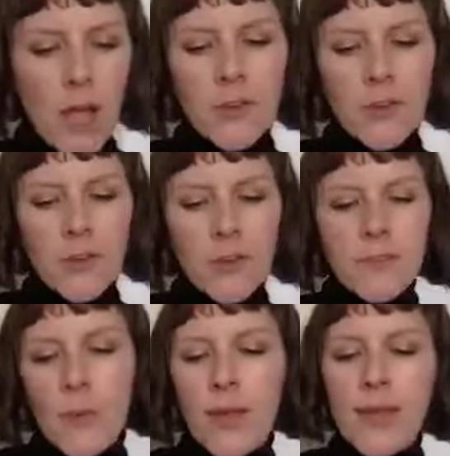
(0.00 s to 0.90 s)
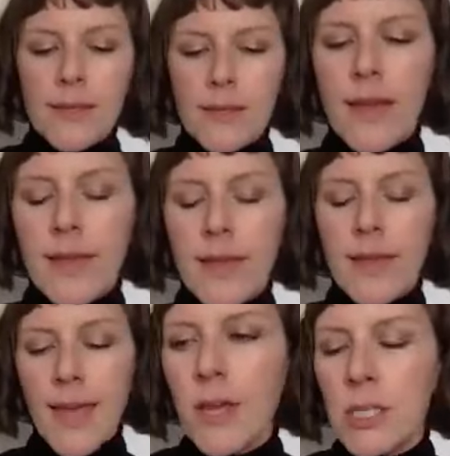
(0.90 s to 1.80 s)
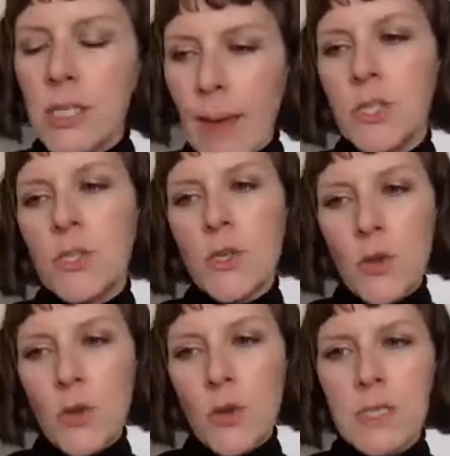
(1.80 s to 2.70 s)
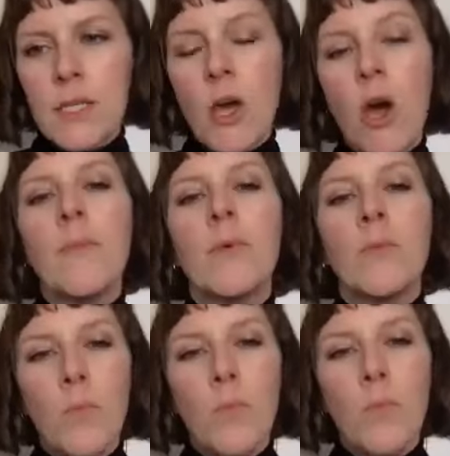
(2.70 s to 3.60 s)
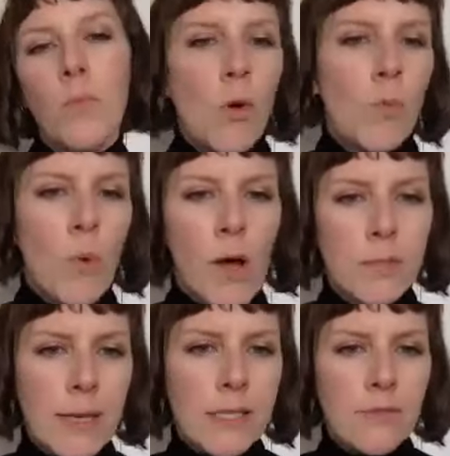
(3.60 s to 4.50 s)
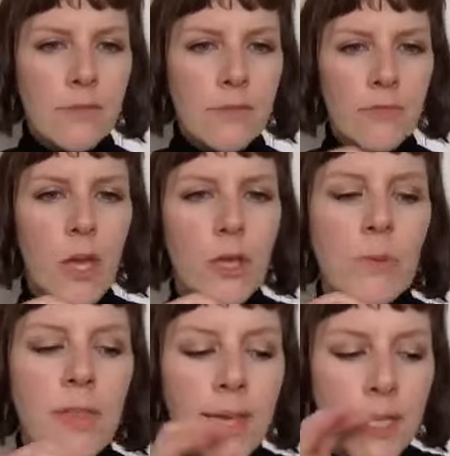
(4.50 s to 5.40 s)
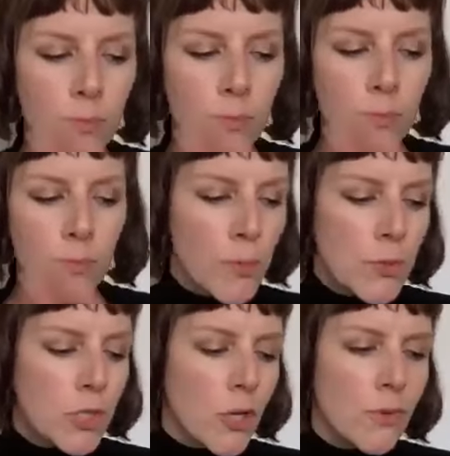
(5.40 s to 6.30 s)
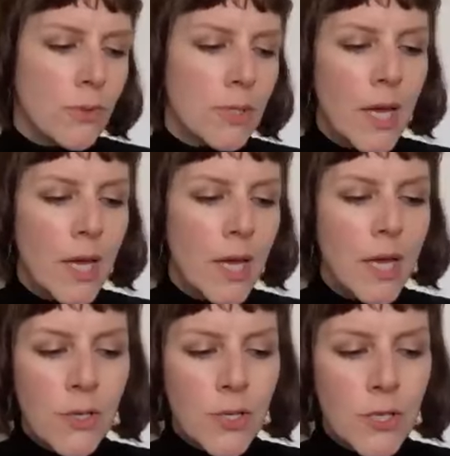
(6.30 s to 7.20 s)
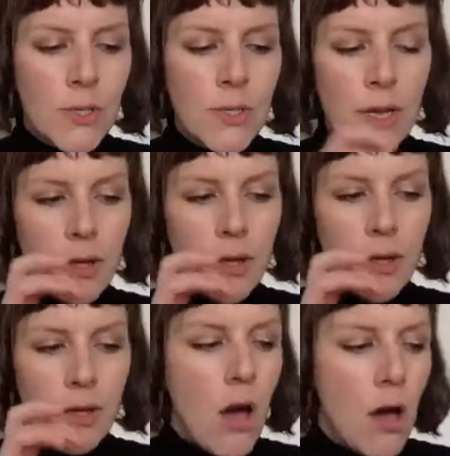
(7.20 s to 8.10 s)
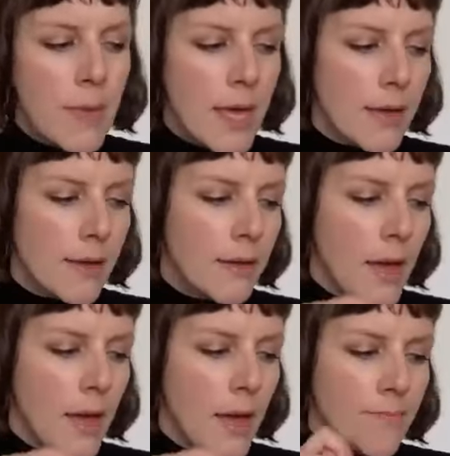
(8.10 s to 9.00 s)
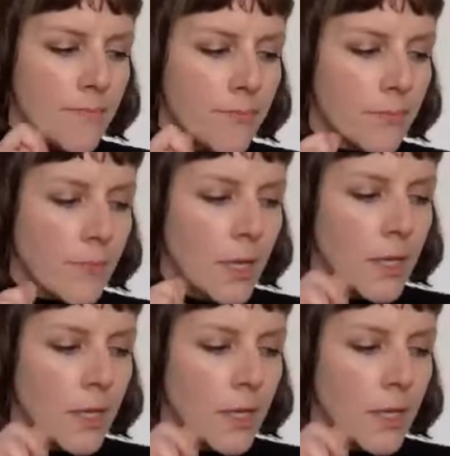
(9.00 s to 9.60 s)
kind of, so again, it goes back to your skin type, what works best for you. So I think it's what you would use. You could use like a calming oil.